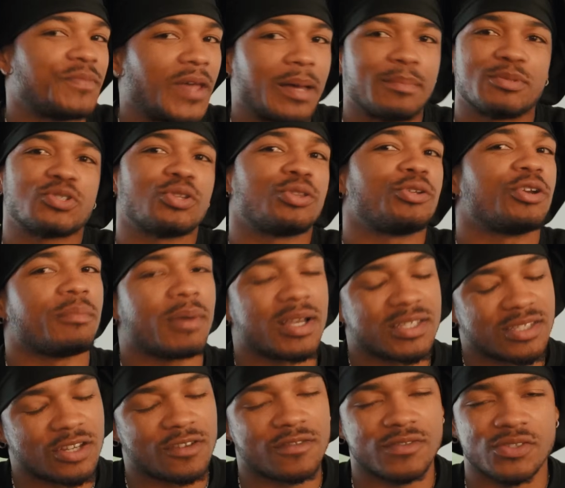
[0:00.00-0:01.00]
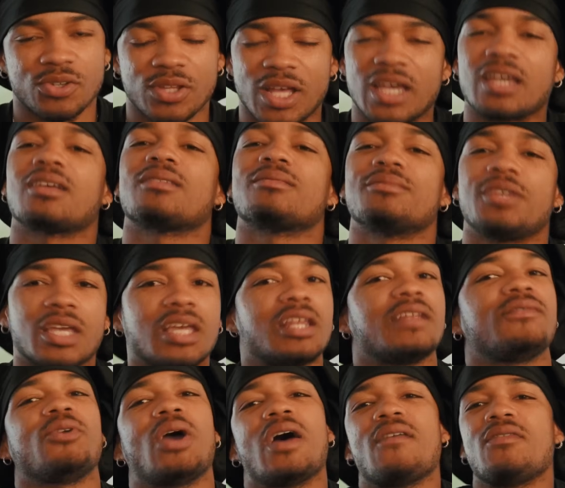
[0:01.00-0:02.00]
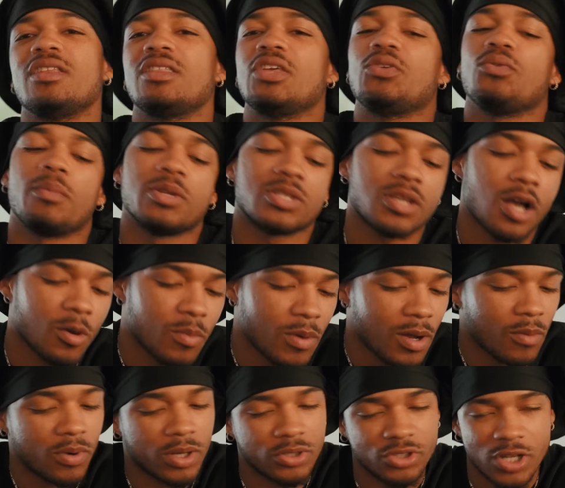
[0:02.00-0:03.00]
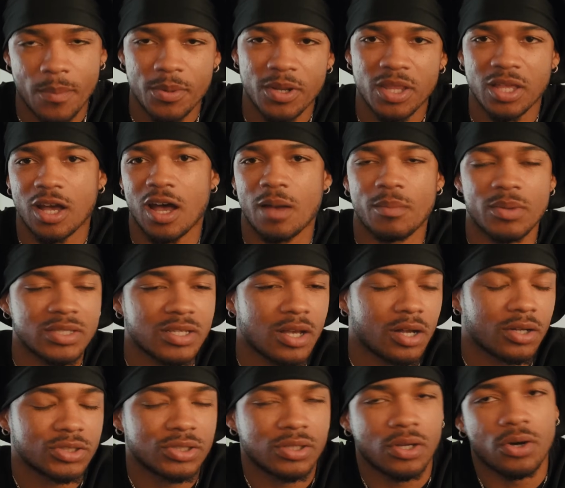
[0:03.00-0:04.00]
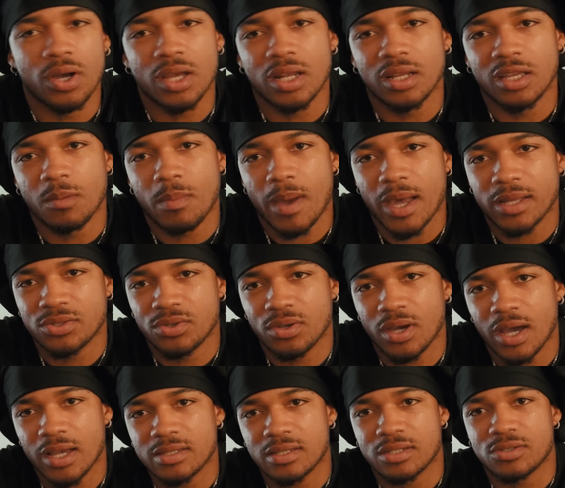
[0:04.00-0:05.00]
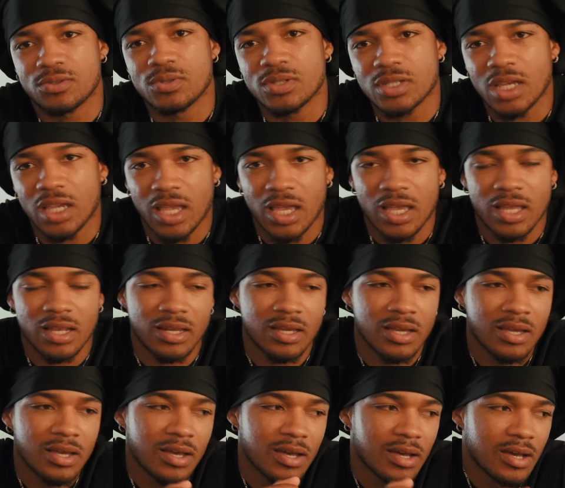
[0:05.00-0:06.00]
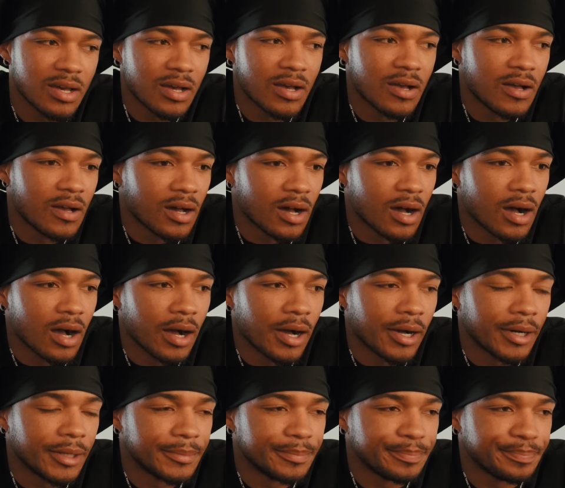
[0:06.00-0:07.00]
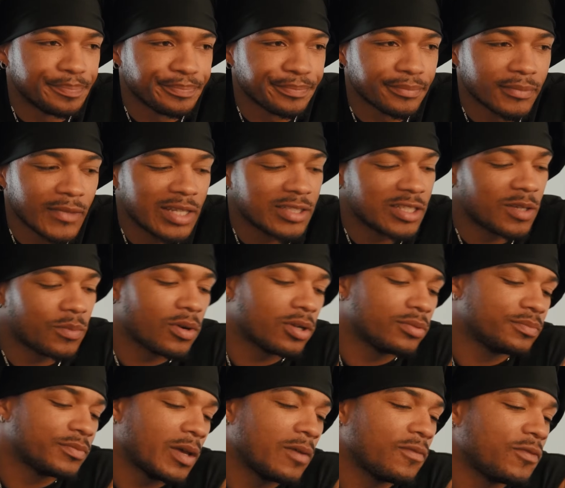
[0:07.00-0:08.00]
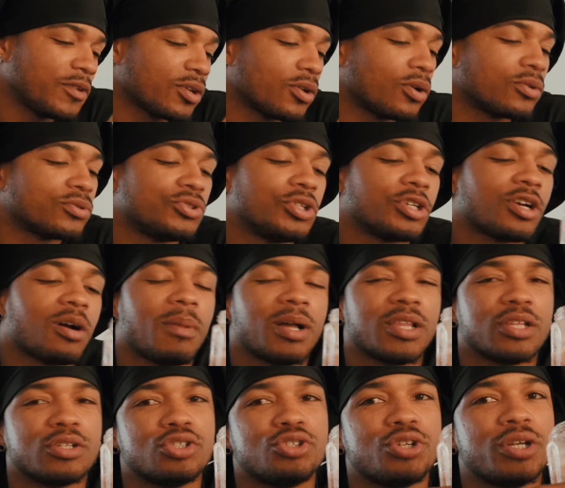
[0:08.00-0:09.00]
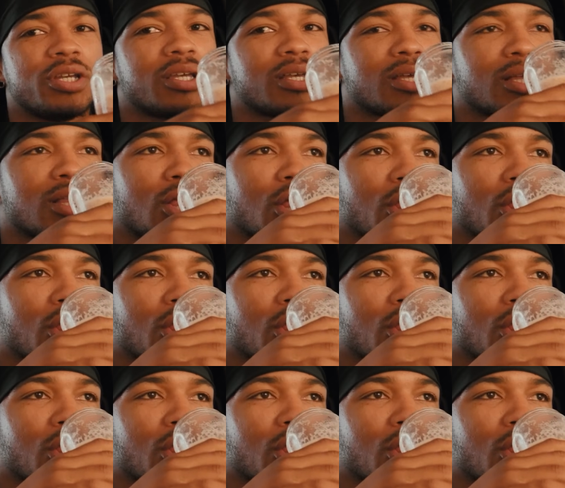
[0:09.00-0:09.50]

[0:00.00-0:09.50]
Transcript: I'm still learning myself. So like again, if you have anything you want me to talk about, bro, drop it in the comments. I'll go ahead and get back to you guys as soon as I can. Um, that's it, bro. I'm gonna go drink out my little drink.